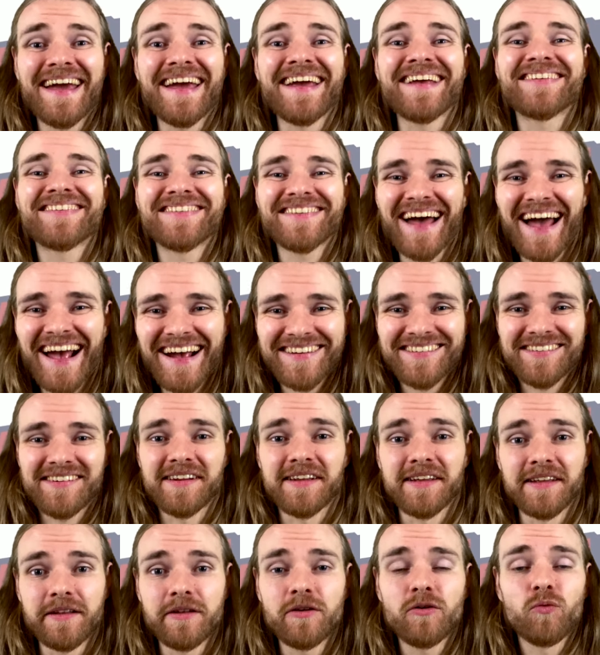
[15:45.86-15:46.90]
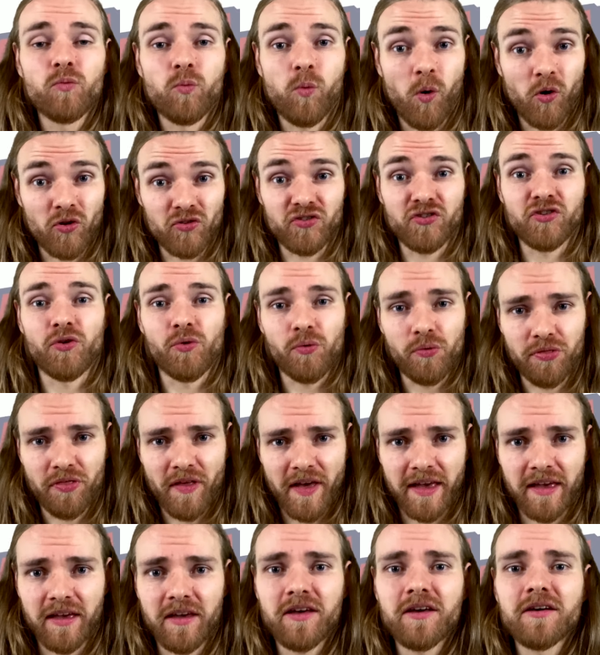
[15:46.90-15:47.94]
exactly what you
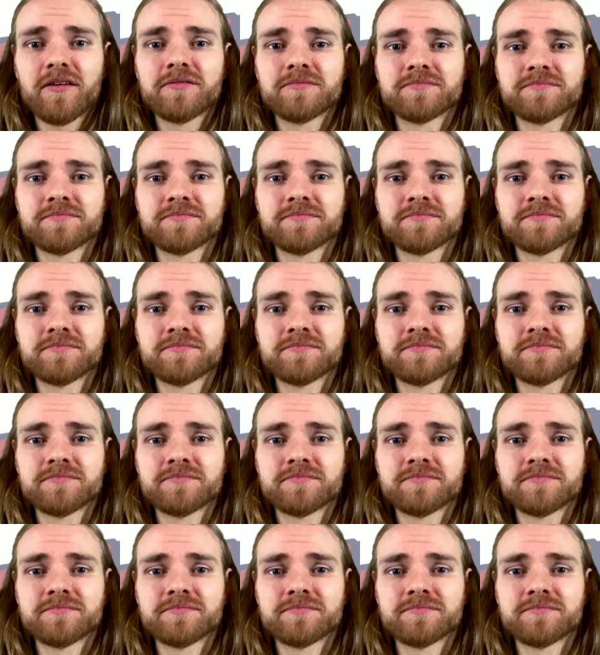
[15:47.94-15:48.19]
think.